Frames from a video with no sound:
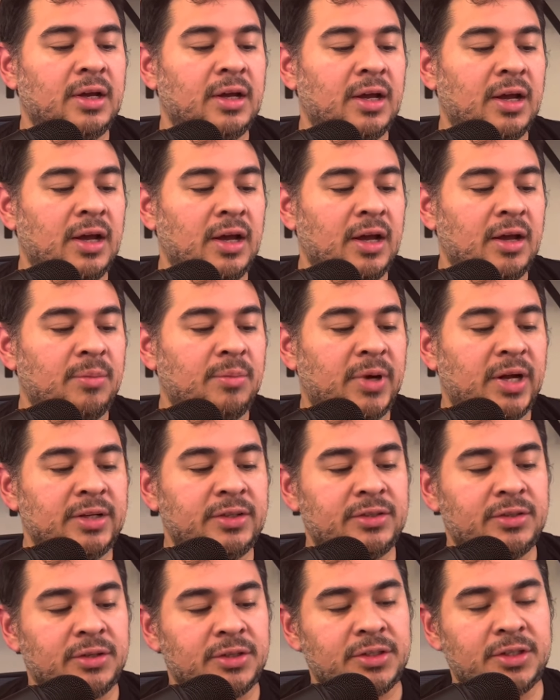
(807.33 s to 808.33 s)

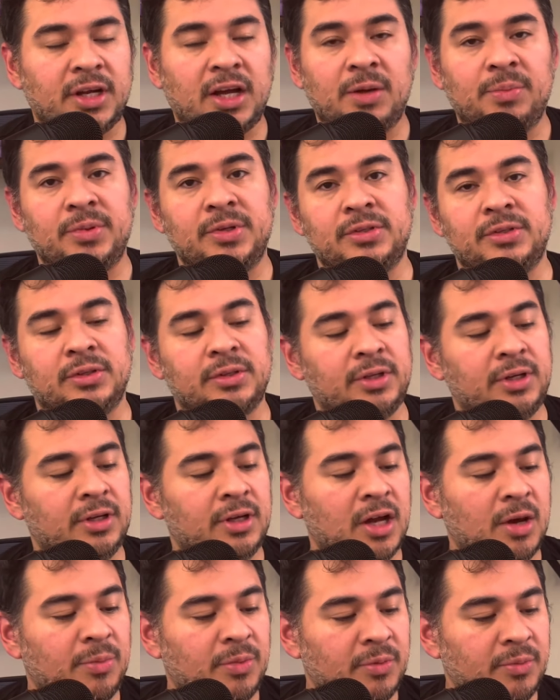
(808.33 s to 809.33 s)
Monster Shop is only a
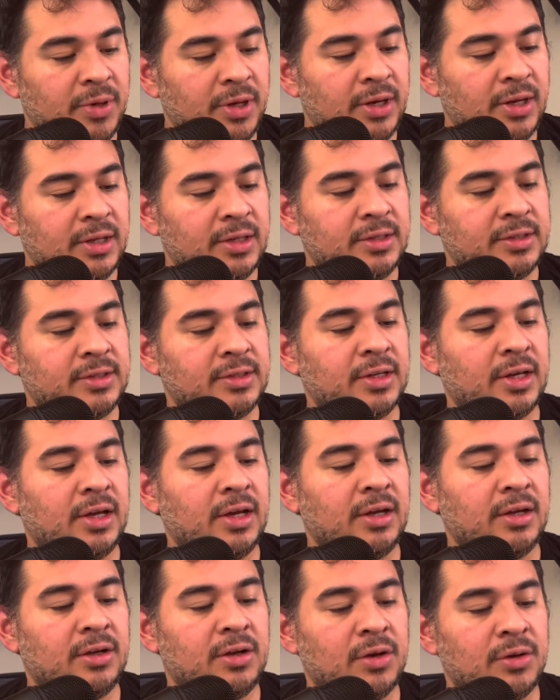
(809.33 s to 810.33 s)
couple minutes.
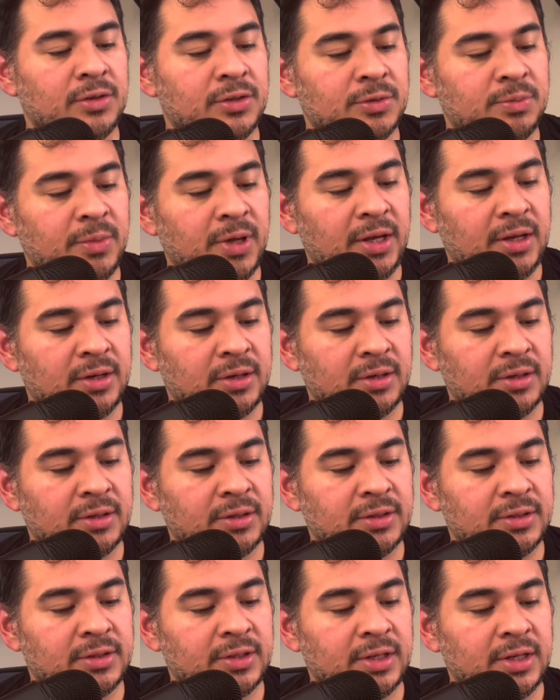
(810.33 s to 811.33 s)
Ghost
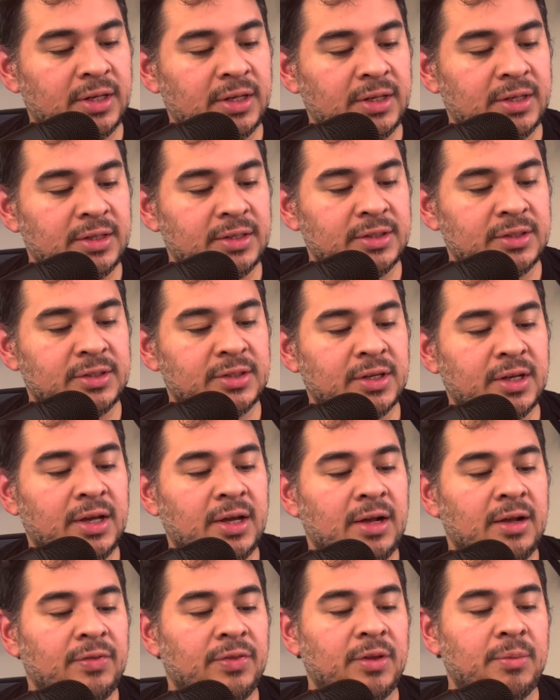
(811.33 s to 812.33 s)
Makers is
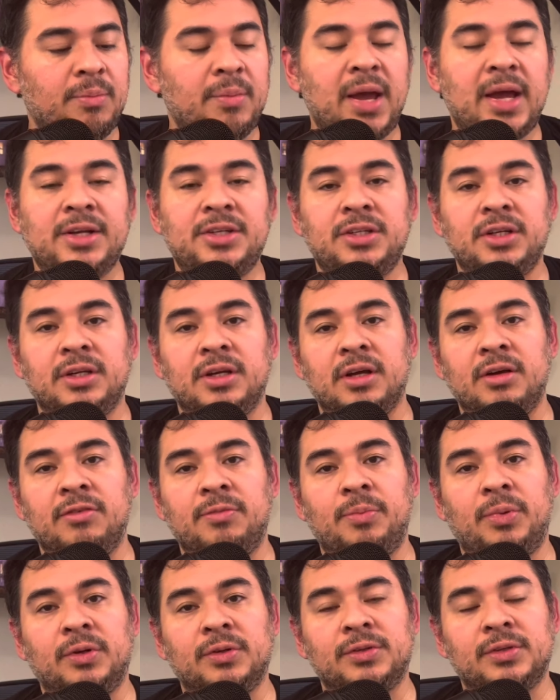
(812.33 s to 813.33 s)
the magic
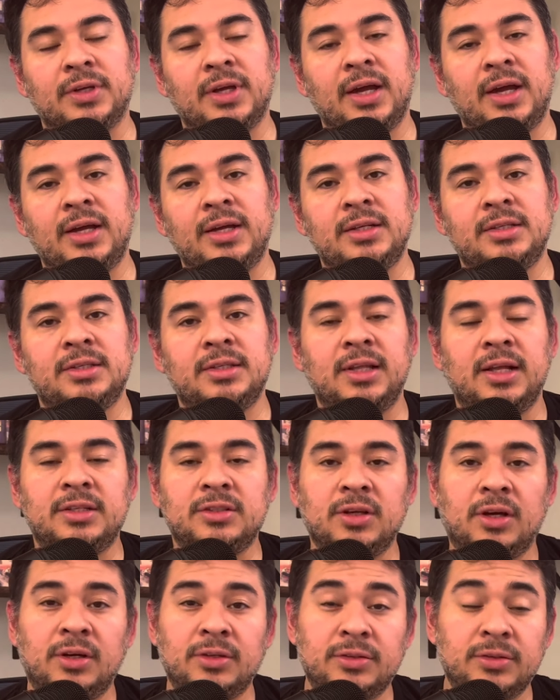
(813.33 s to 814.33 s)
of Poltergeist. That's
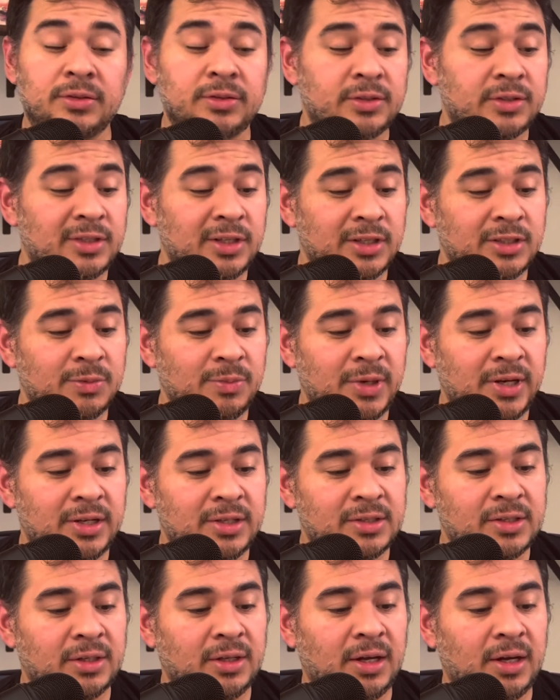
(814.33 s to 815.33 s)
also 6
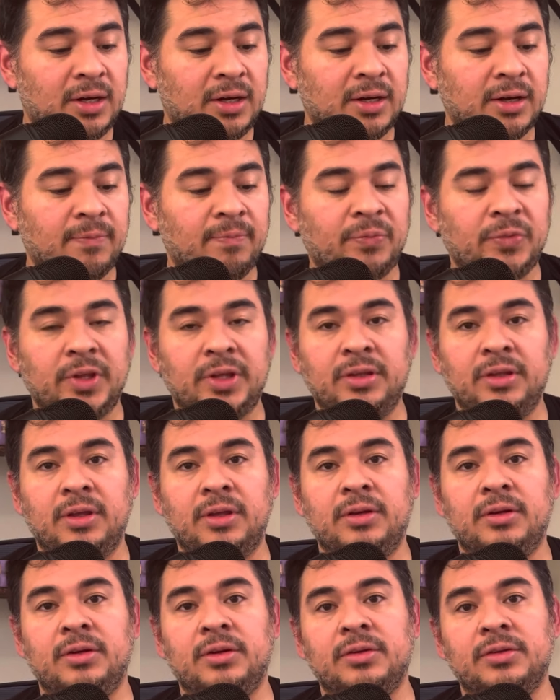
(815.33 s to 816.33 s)
minutes long. Then
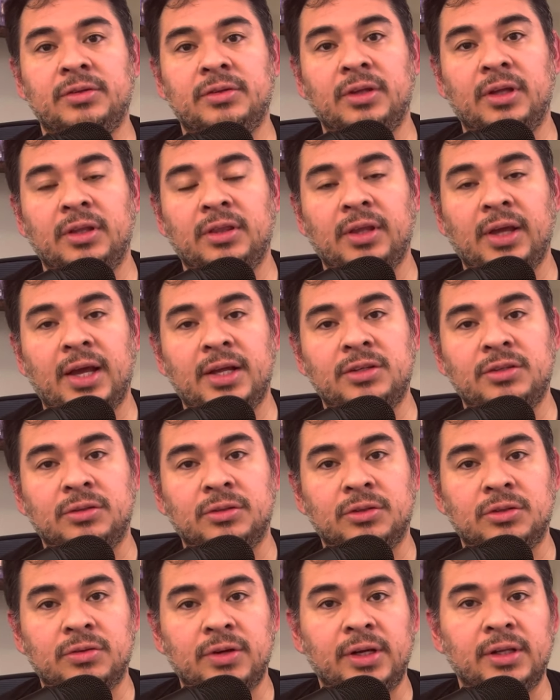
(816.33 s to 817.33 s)
there's the
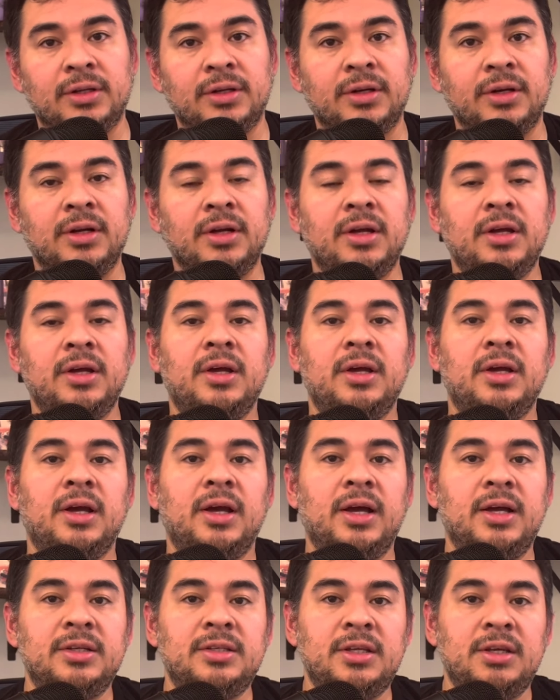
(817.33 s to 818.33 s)
theatrical trailer
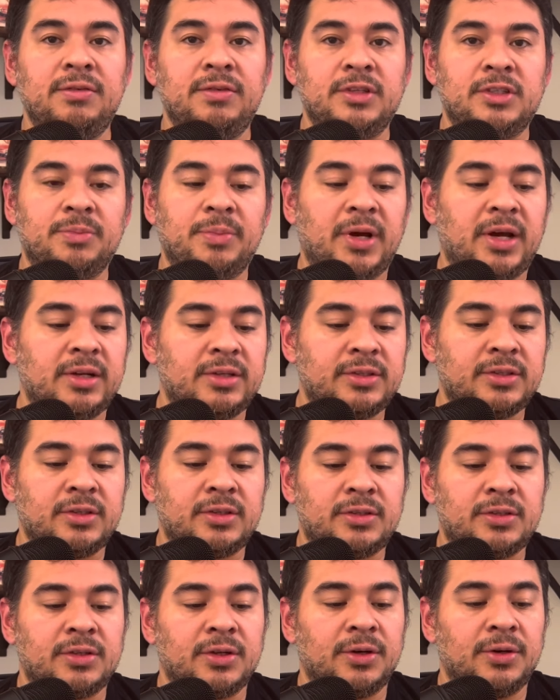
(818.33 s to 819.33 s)
TV spots.
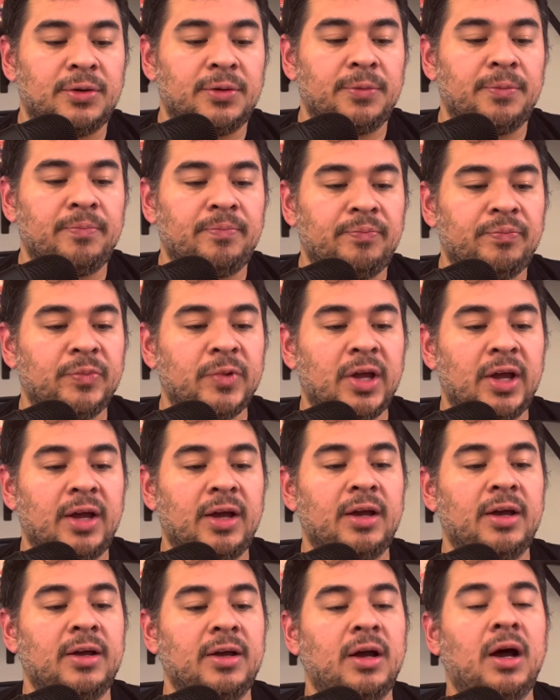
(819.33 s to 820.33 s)
So
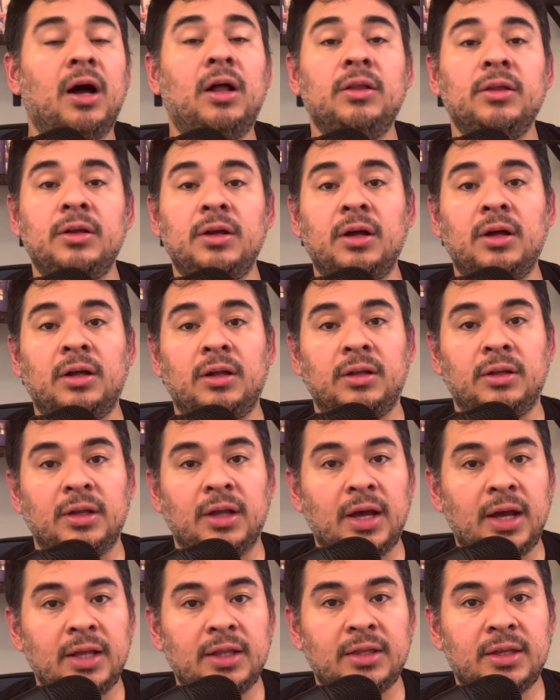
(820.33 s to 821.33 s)
all in all,
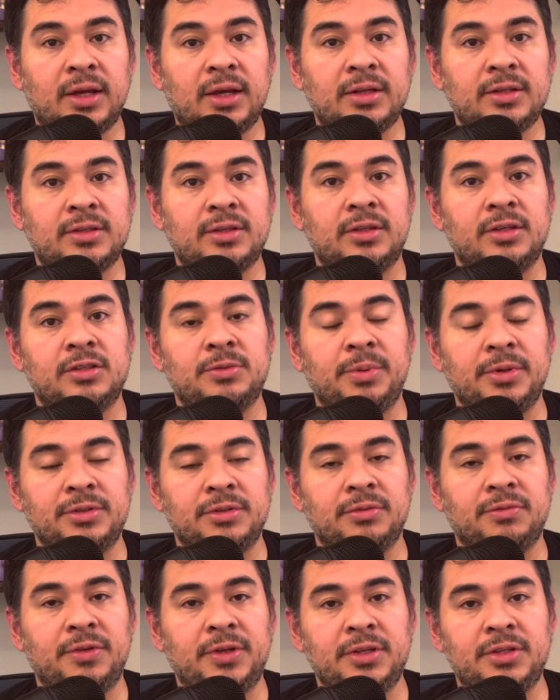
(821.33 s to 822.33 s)
I thought the
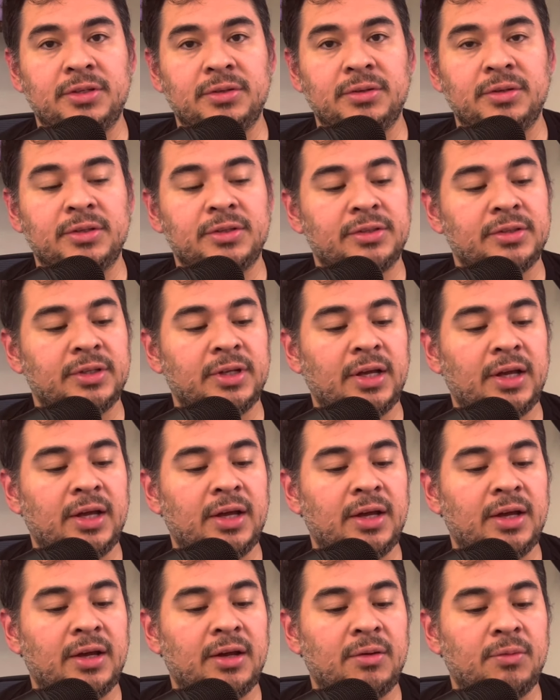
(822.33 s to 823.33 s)
special features
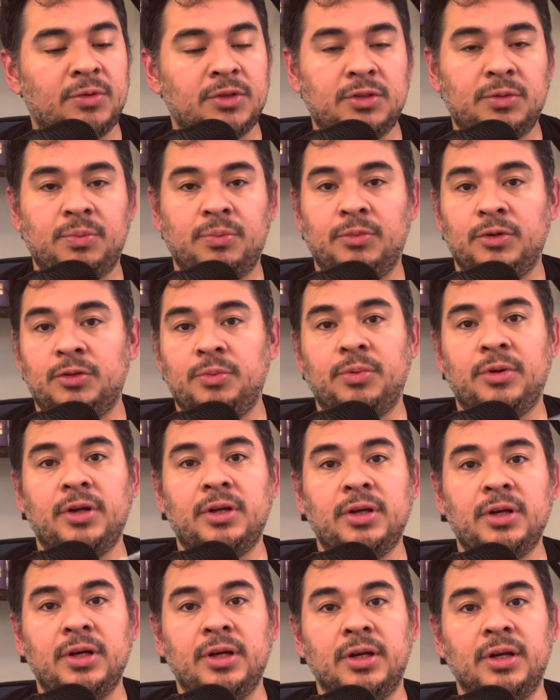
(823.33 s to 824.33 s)
was pretty
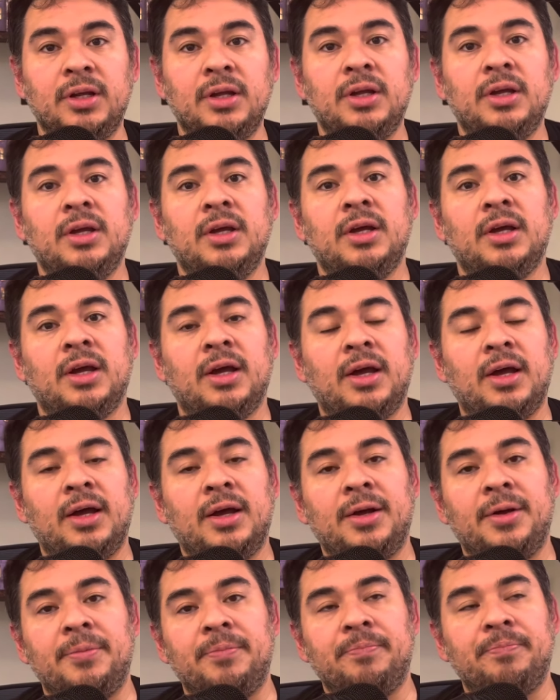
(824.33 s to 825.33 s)
good.
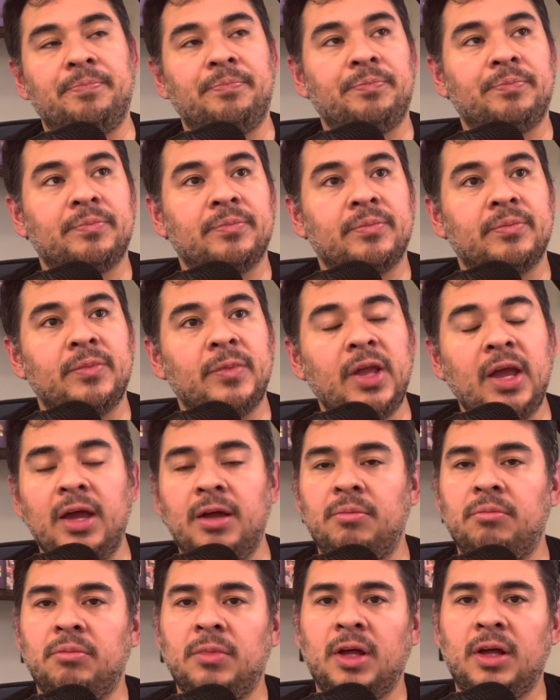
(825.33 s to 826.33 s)

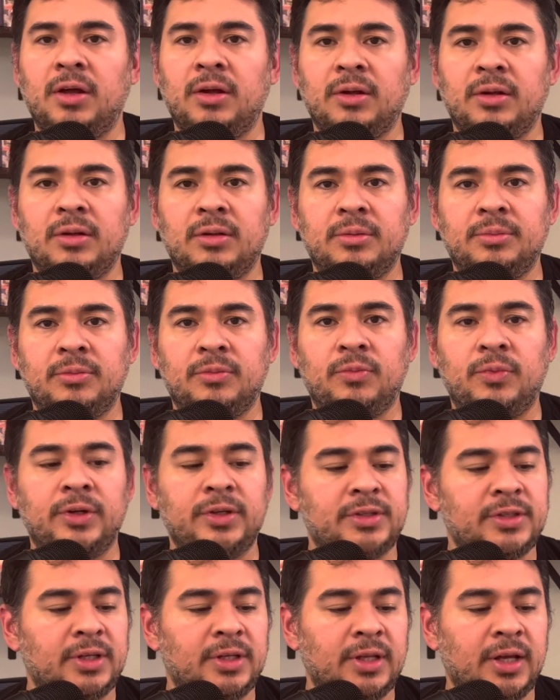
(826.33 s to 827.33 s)
What
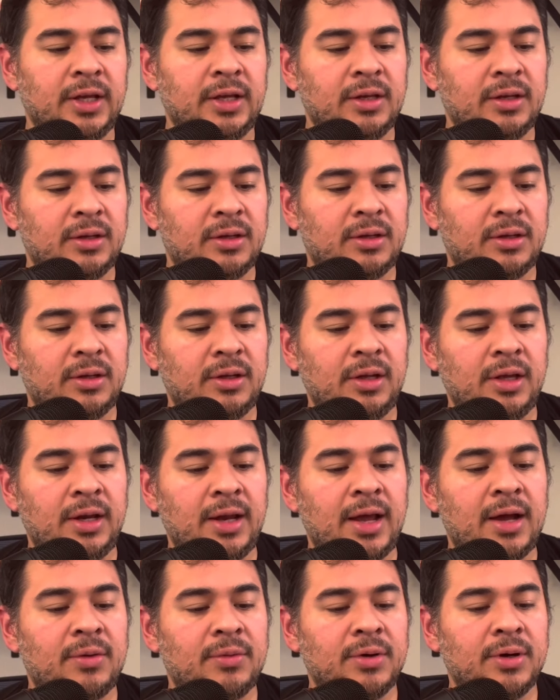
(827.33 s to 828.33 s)
is it, like an
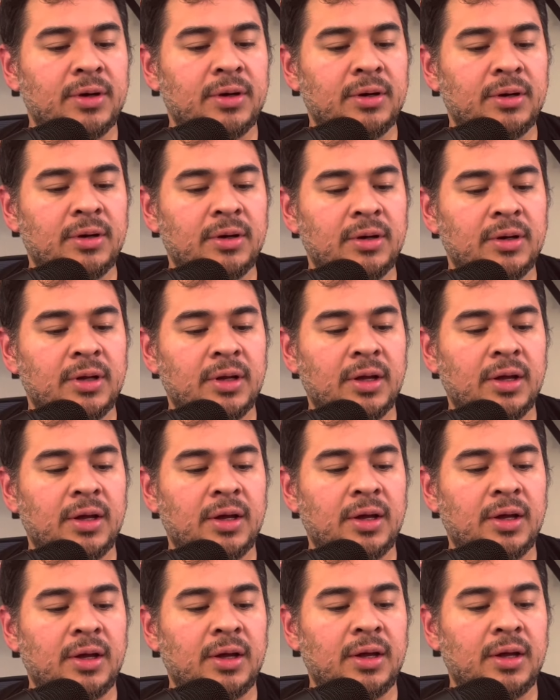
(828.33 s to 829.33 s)
hour?
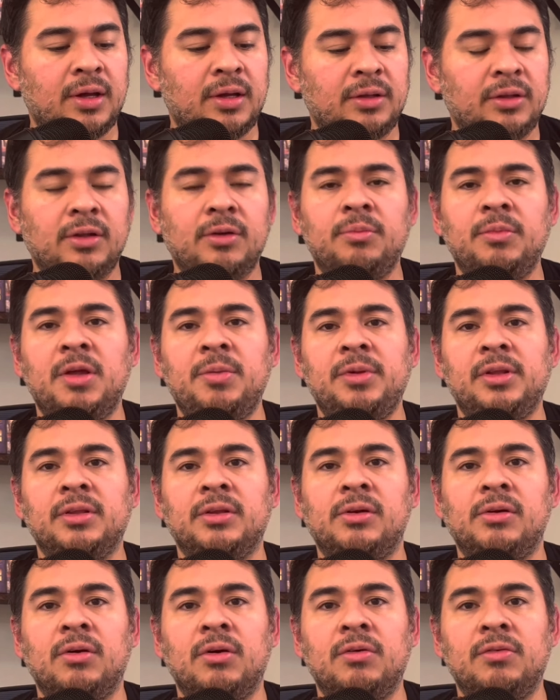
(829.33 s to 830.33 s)
Maybe a
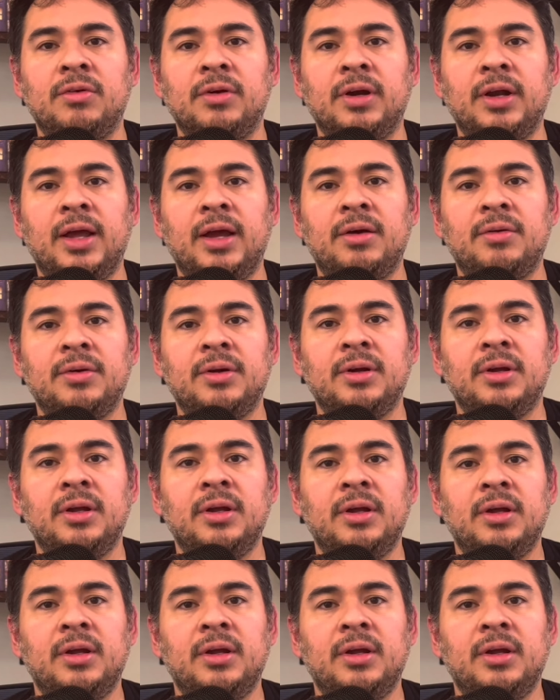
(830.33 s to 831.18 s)
little over an hour